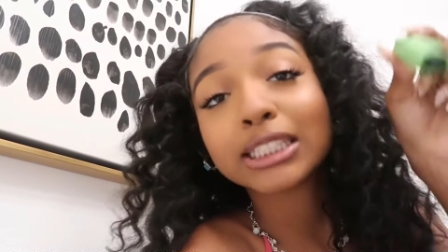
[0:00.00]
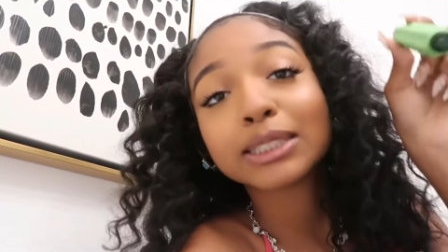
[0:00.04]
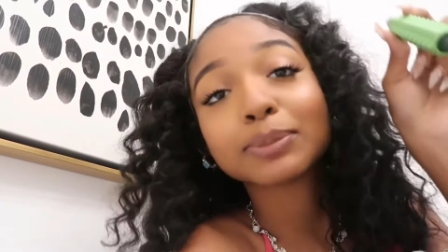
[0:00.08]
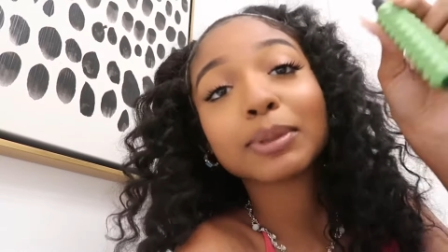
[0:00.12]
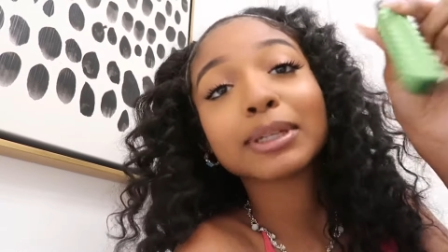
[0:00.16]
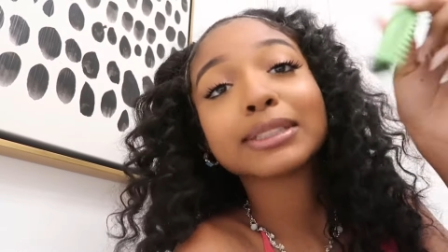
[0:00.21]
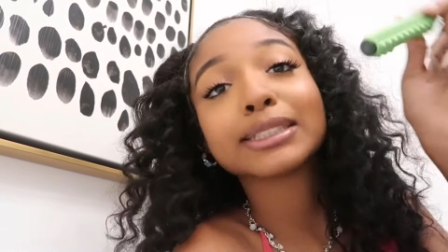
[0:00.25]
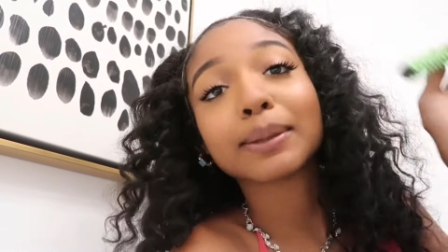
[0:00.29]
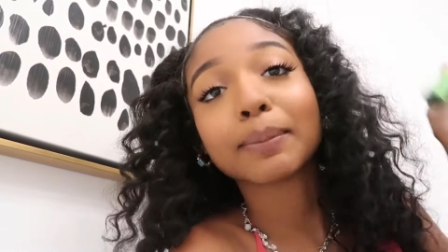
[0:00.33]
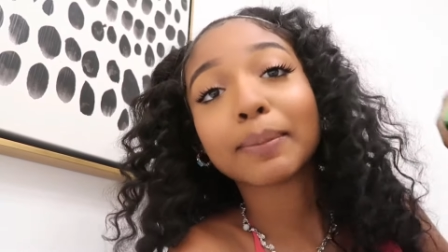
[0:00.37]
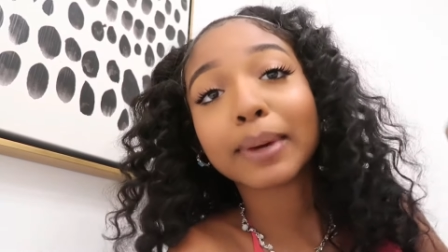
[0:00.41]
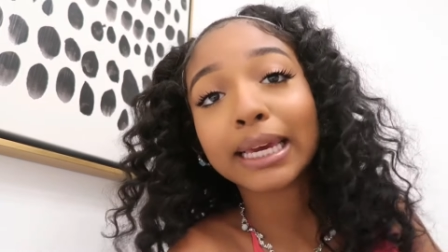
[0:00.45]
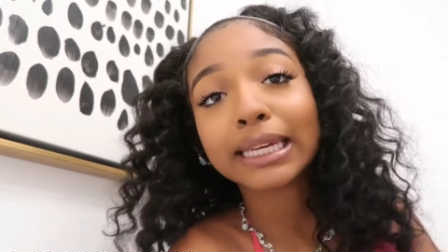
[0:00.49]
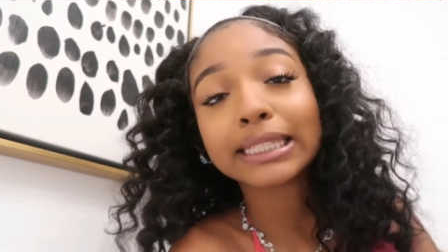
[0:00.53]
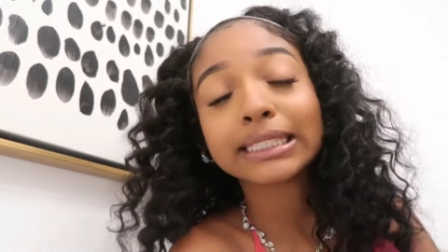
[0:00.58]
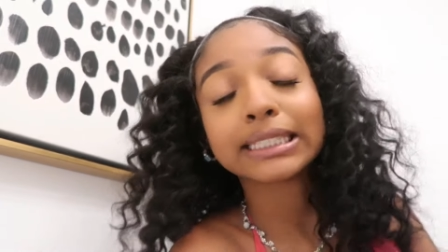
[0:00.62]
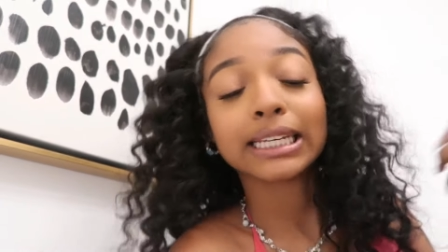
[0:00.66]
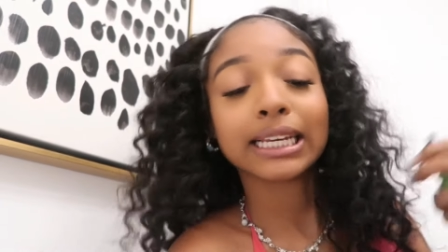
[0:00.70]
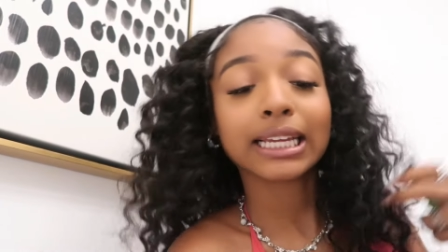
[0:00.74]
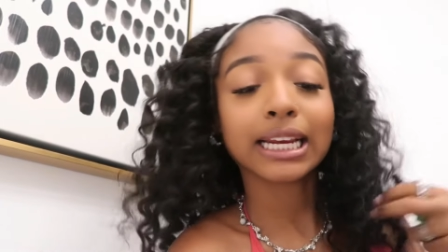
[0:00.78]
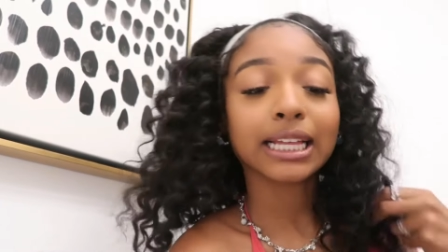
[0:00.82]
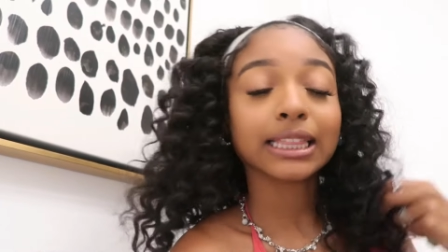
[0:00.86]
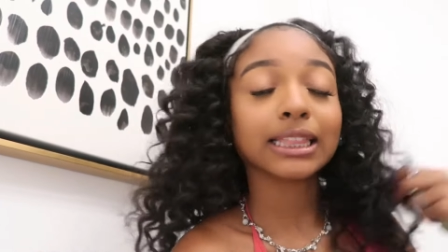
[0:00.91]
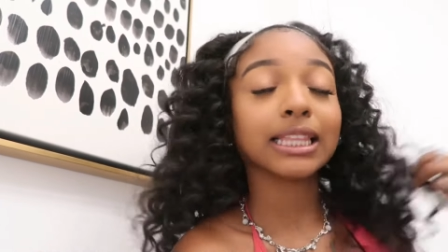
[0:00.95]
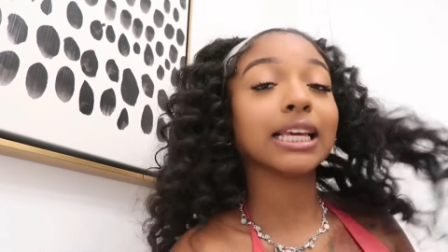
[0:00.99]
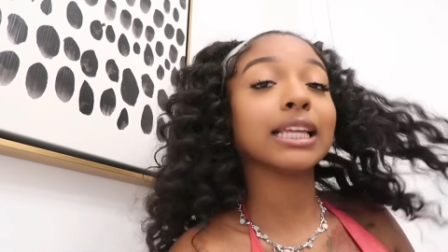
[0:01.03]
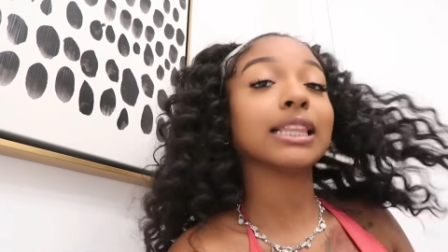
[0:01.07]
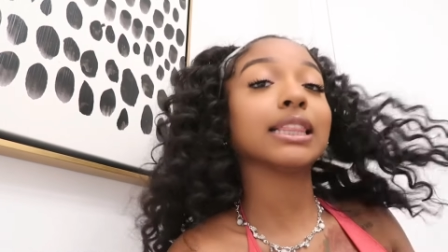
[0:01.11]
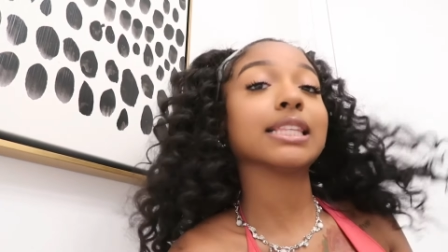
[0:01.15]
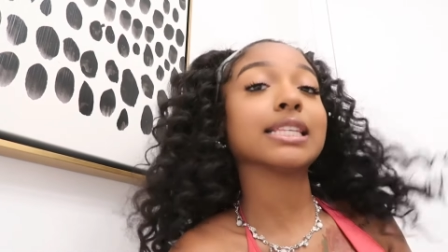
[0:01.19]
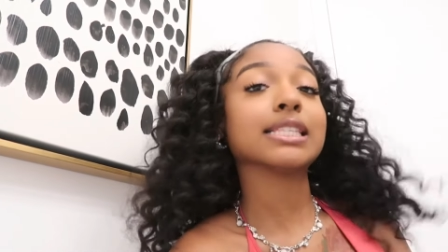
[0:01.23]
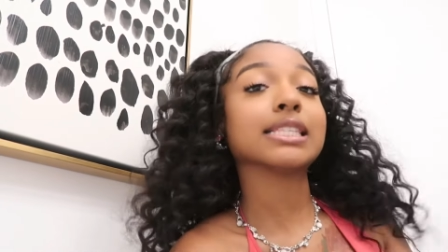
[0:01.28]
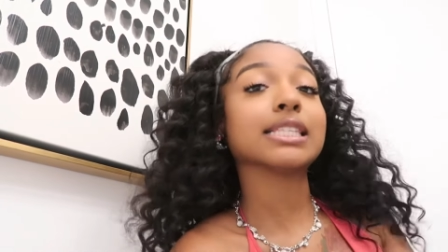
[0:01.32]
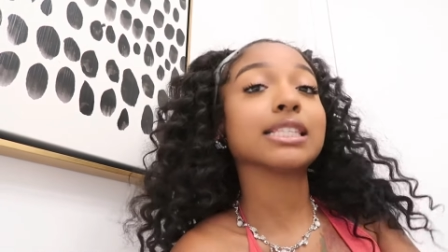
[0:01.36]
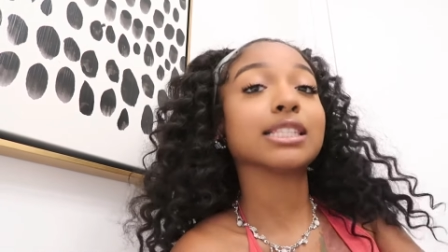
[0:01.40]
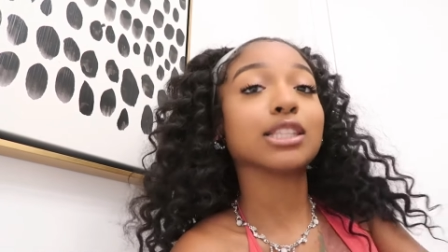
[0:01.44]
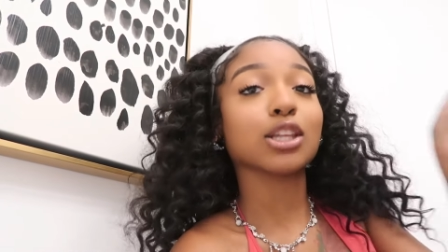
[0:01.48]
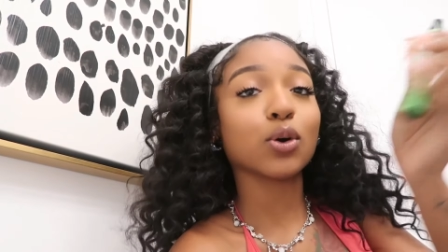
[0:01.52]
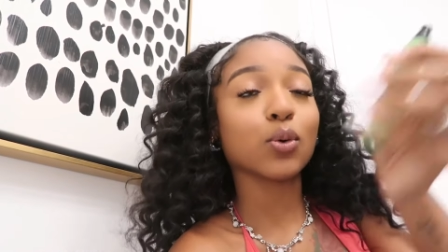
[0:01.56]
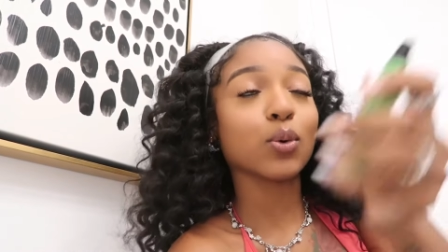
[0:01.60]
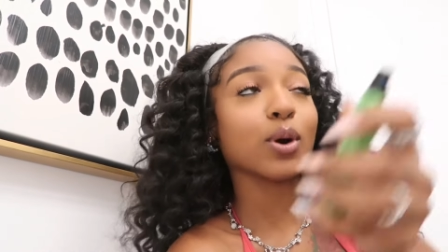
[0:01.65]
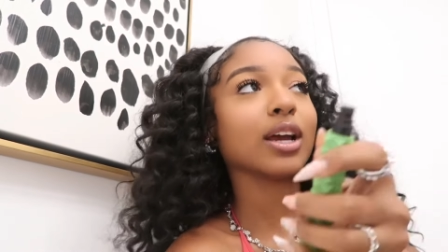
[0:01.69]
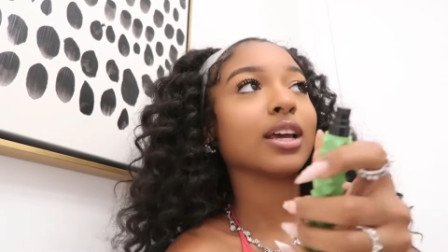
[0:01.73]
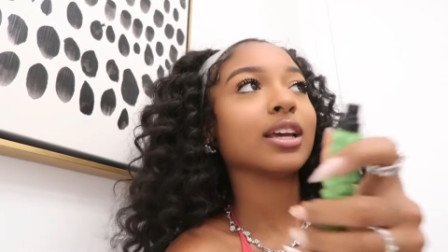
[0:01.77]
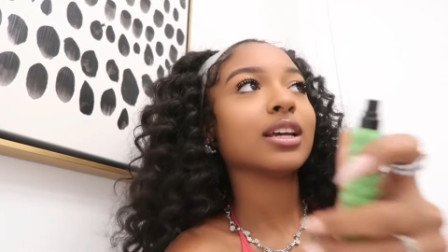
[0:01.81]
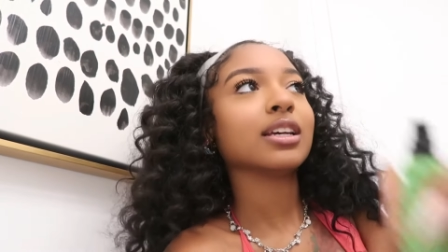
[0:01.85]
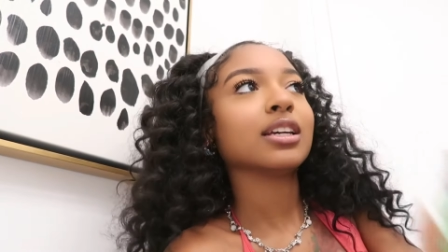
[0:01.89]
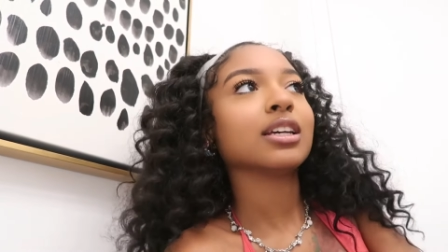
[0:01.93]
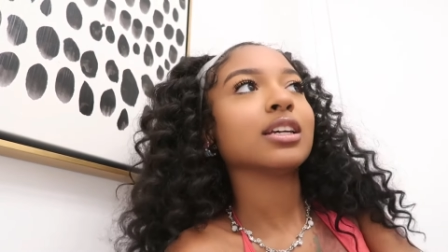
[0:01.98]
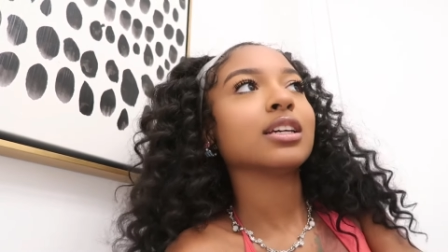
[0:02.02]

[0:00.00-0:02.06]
It smells amazing. And I think this yeah, is the one.